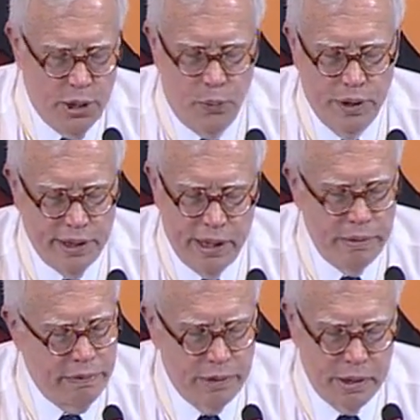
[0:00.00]
the one thing
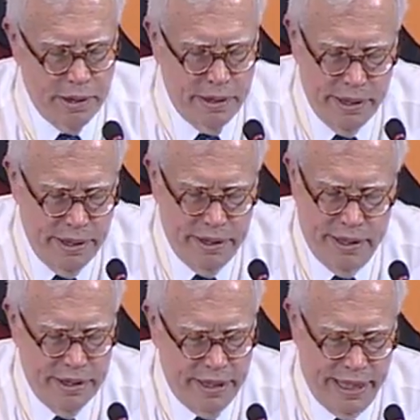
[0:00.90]
we've learned in,
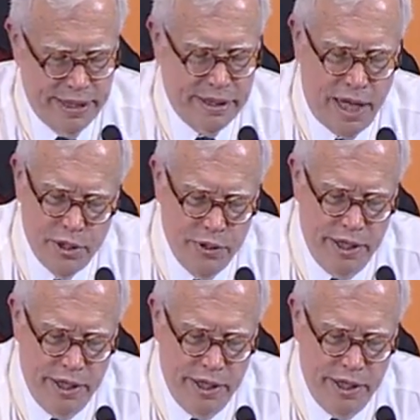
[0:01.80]
in the last 100